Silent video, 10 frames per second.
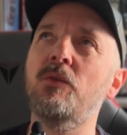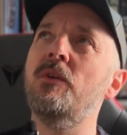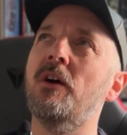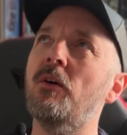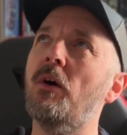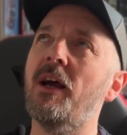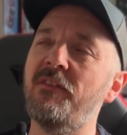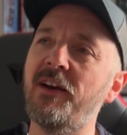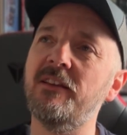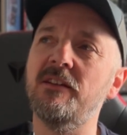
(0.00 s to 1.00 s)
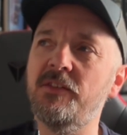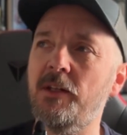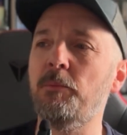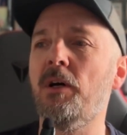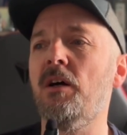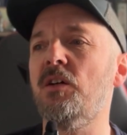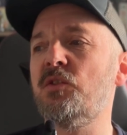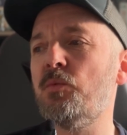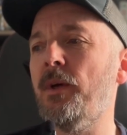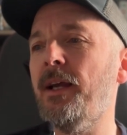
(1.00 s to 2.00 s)
know I have had this in the
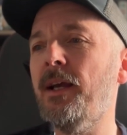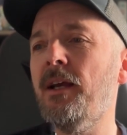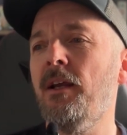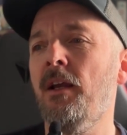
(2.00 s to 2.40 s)
past where